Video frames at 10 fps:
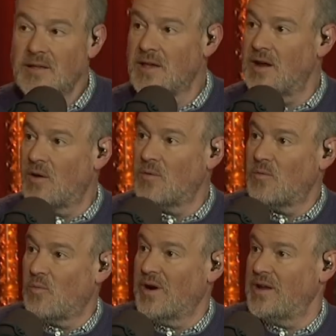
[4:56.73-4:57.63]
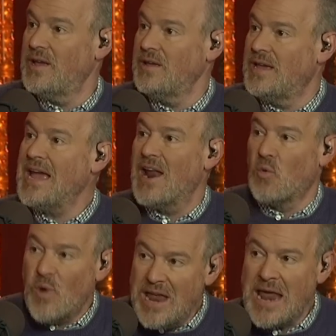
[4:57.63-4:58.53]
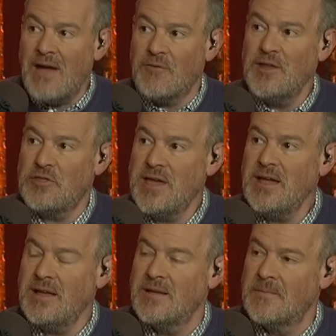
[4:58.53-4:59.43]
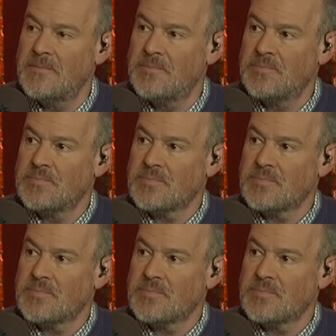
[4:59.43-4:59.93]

You know, where he he had to win everything. Right.